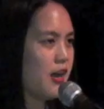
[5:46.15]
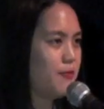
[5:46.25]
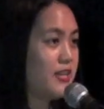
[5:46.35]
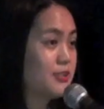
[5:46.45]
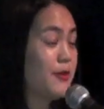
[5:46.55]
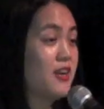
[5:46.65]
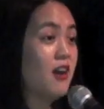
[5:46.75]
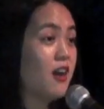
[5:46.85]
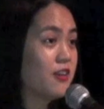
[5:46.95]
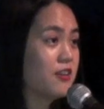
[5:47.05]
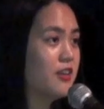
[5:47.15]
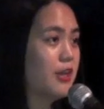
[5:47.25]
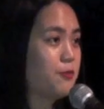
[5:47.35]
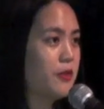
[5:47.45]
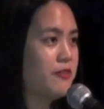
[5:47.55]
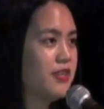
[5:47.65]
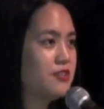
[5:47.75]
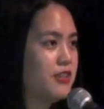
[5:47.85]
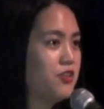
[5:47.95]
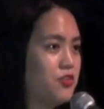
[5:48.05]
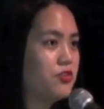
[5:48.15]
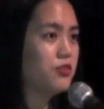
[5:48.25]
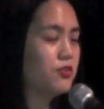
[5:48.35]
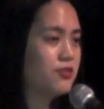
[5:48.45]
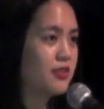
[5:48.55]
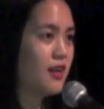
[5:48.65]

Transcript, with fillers: in the back. Awesome! It's my honor and privilege to introduce